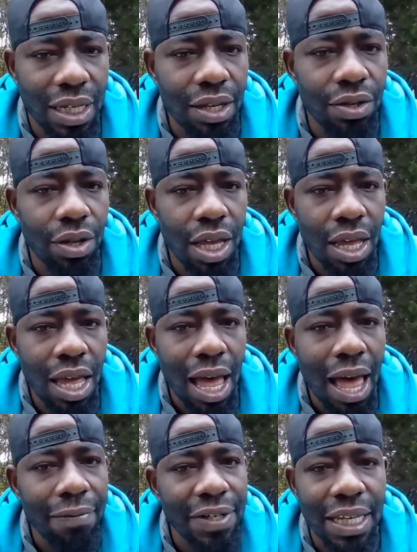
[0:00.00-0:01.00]
Still,
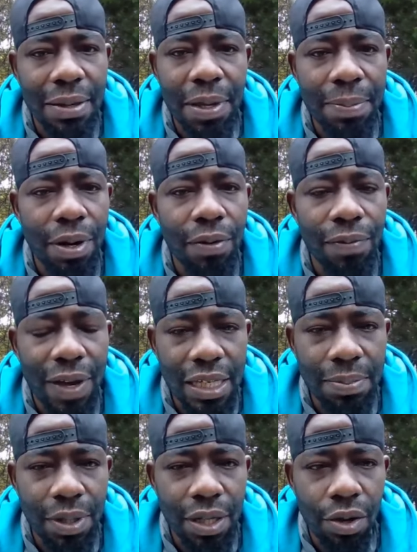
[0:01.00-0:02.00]
I've seen people on
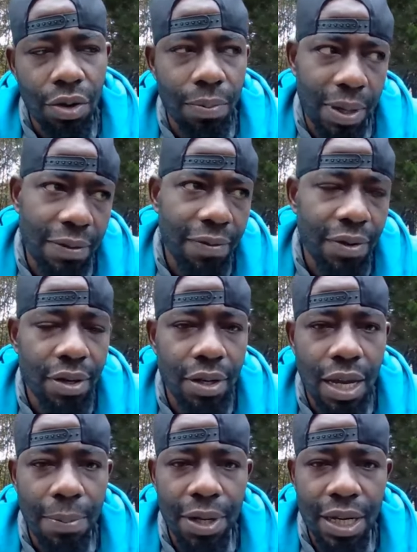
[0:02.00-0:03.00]
Facebook go to beefing
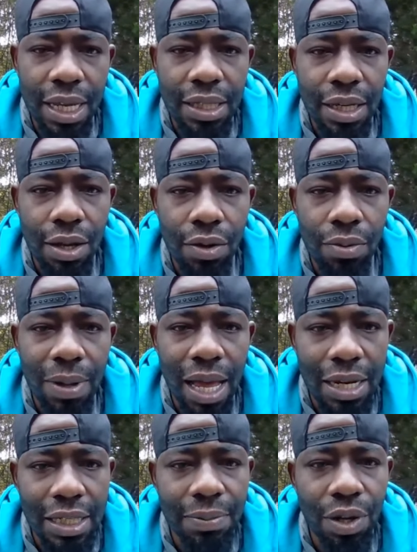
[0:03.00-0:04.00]
a couple of days ago
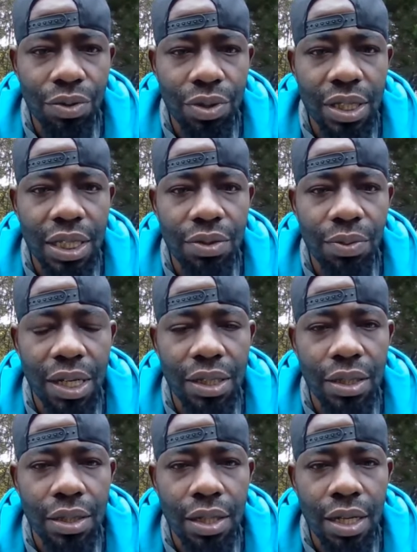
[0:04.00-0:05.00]
behind this Mo3 situation.